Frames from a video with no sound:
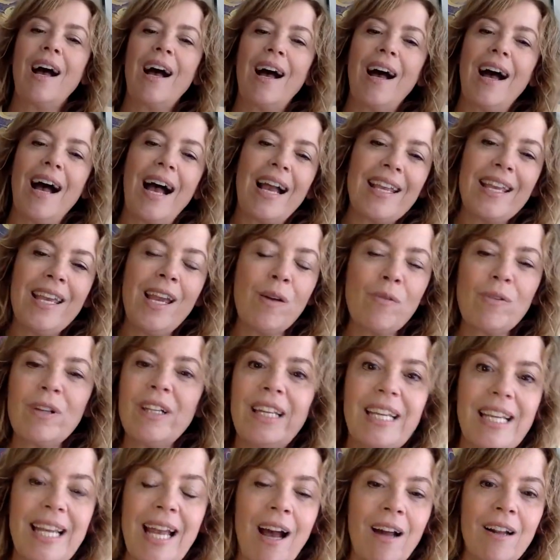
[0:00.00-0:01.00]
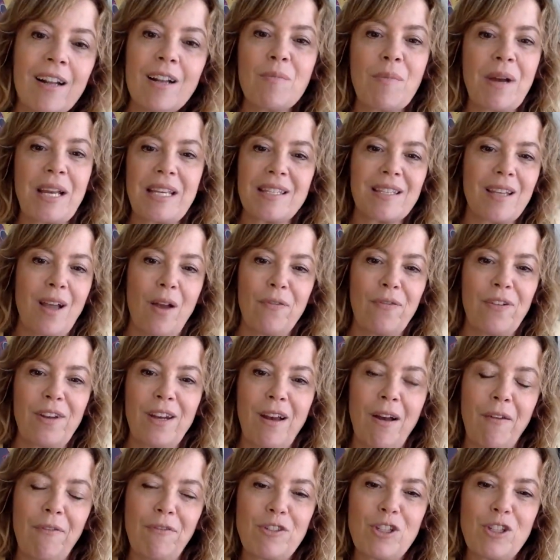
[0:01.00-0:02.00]
I can't really count on myself
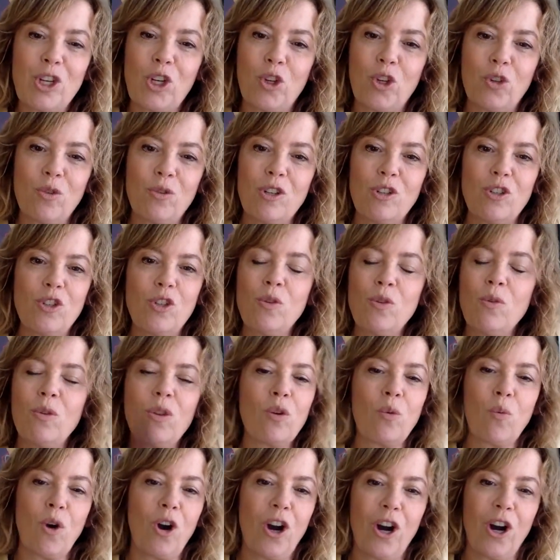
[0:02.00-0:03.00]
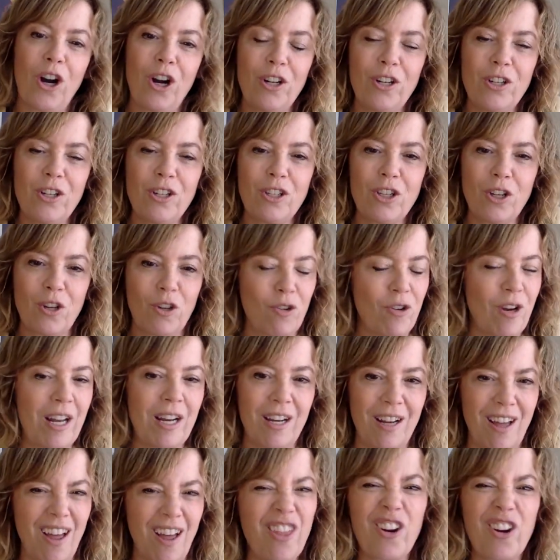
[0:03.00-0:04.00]
enough to do the work to create
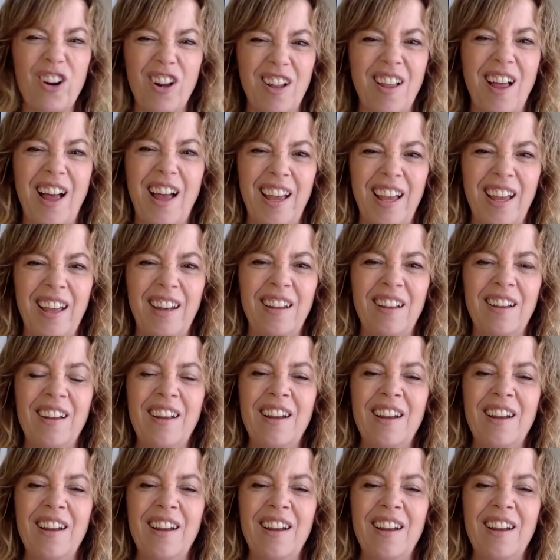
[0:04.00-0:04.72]
another client.